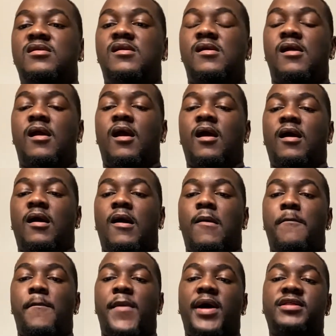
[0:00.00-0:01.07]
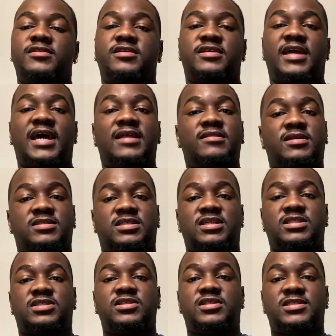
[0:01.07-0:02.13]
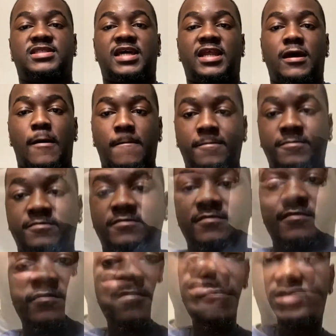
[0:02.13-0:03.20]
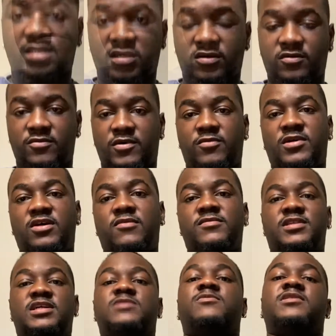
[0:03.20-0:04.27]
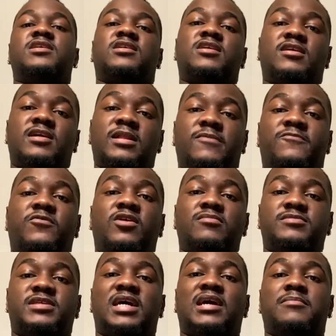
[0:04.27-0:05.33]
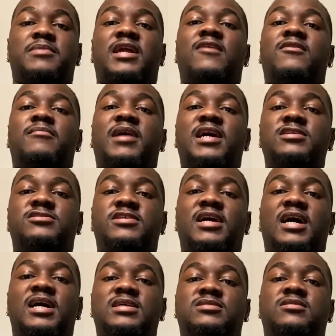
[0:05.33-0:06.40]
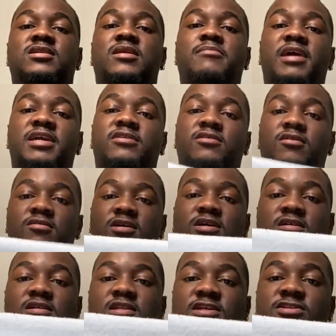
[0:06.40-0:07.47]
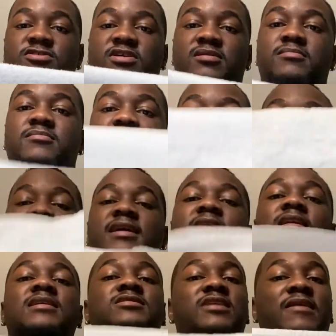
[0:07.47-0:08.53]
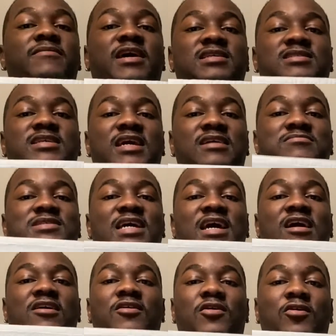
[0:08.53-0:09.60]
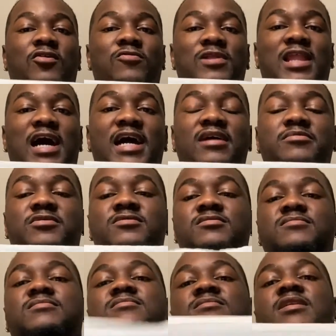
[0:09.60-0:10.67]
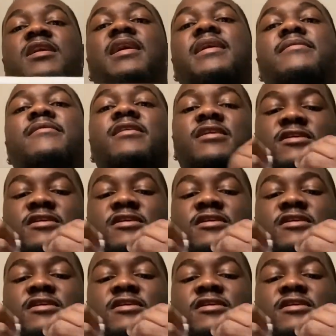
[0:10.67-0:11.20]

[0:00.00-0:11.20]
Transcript: Other than that, let's get to the setup. So we went over this with the curl up form check, but I remind you guys, you're gonna make your own curling strip. All right. So have that same towel, all reliable. All right.